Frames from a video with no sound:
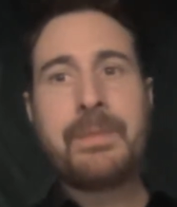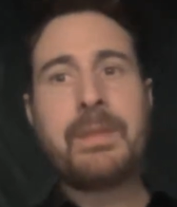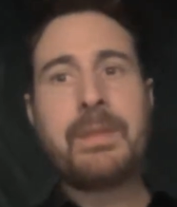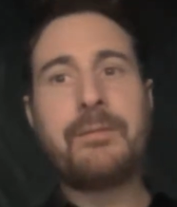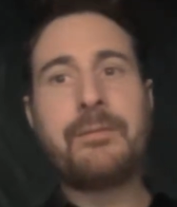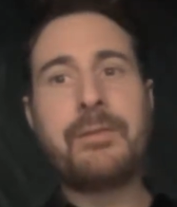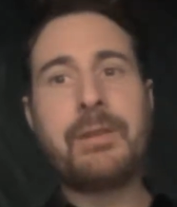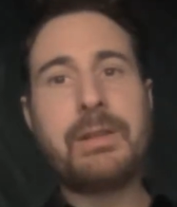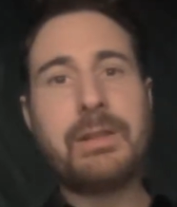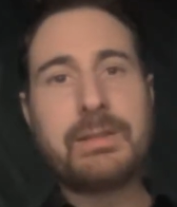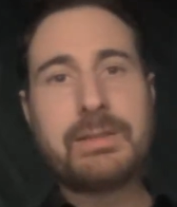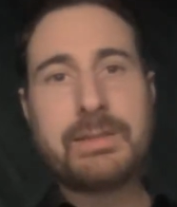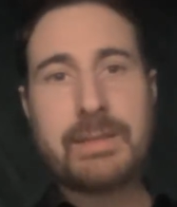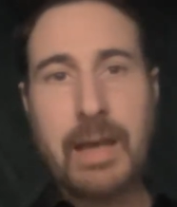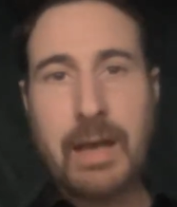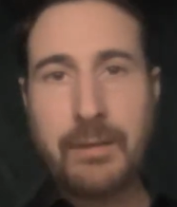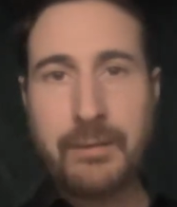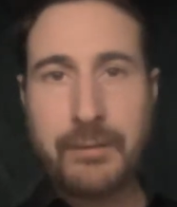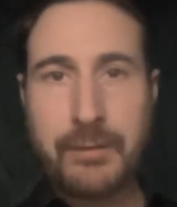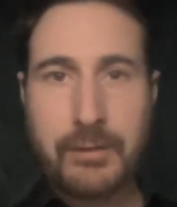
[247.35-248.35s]
the
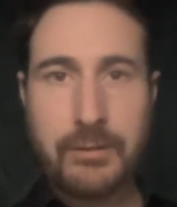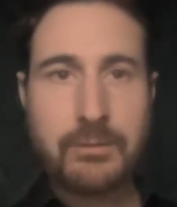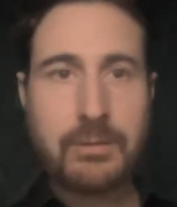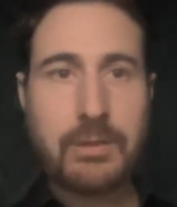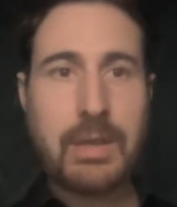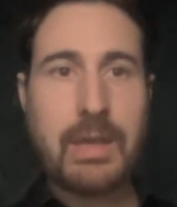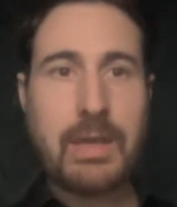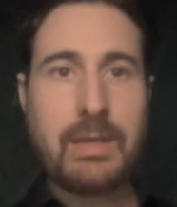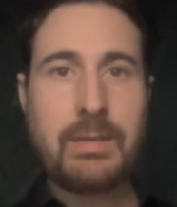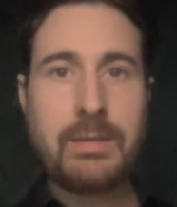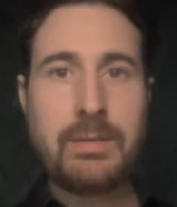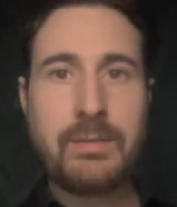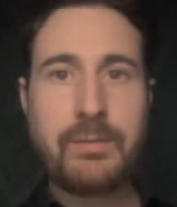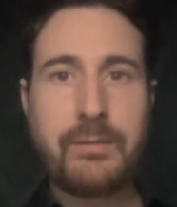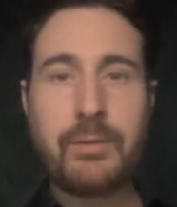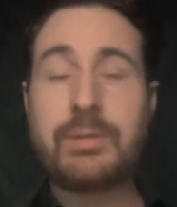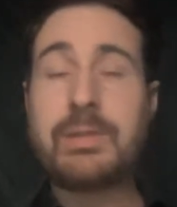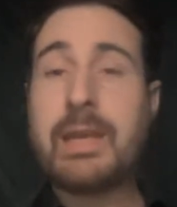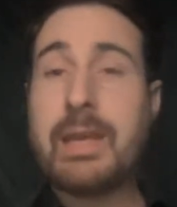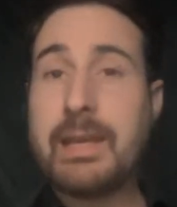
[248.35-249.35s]
philosophical case
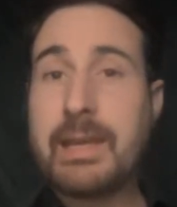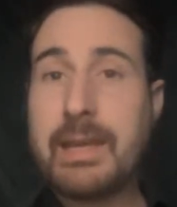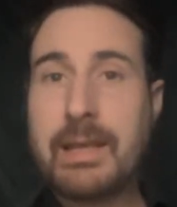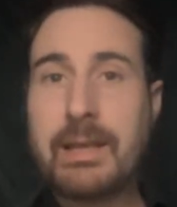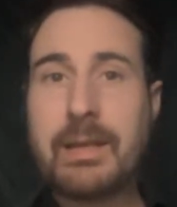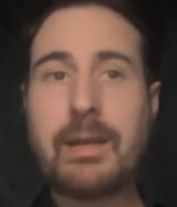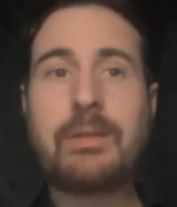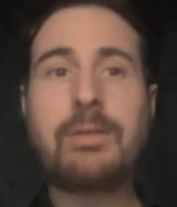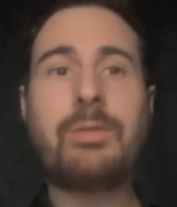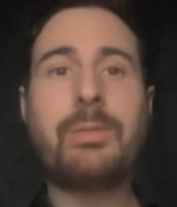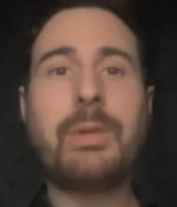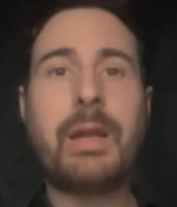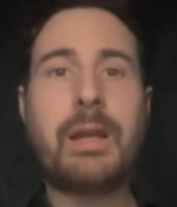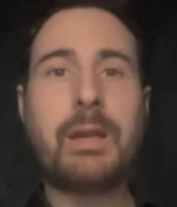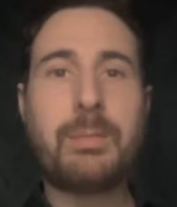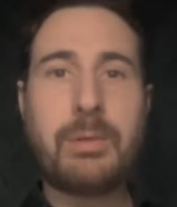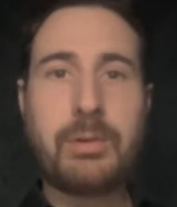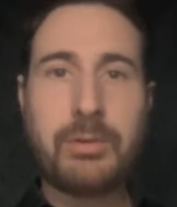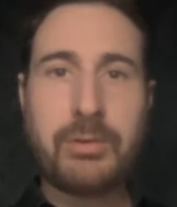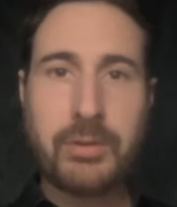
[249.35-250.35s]
for taking non-human
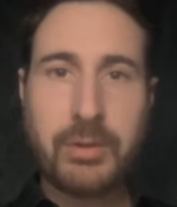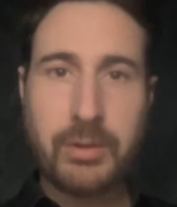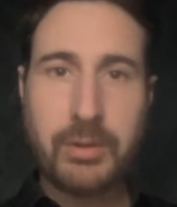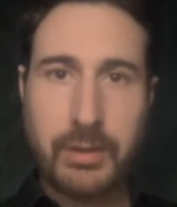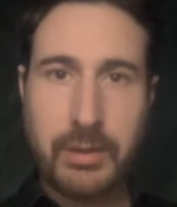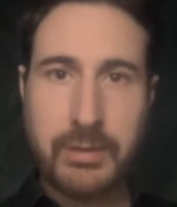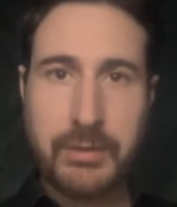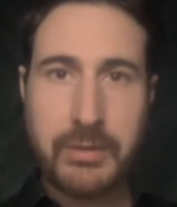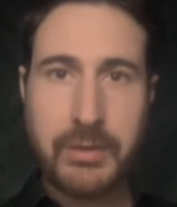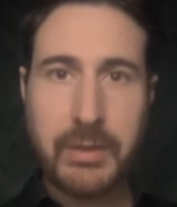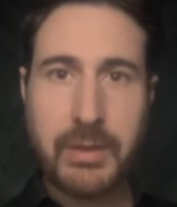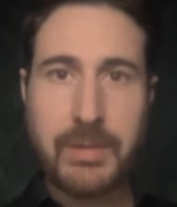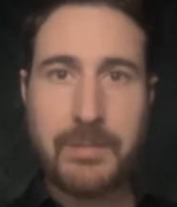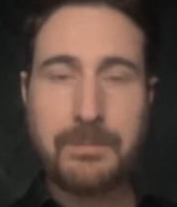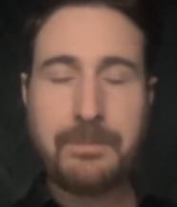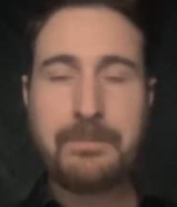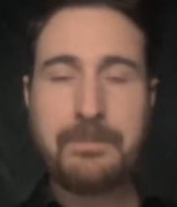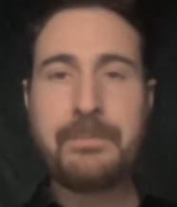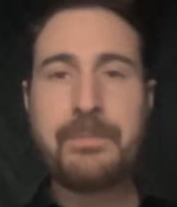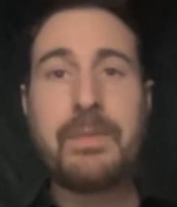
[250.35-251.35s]
animals seriously,